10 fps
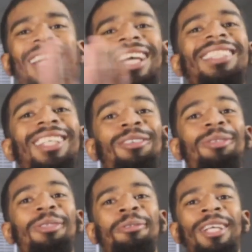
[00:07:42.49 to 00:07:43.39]
enough of
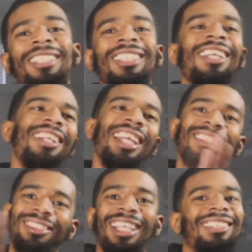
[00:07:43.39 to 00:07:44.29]
me ranting.
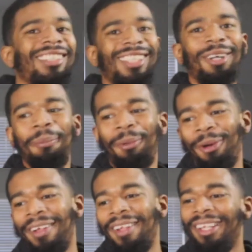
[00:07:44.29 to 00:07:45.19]
That's the third point.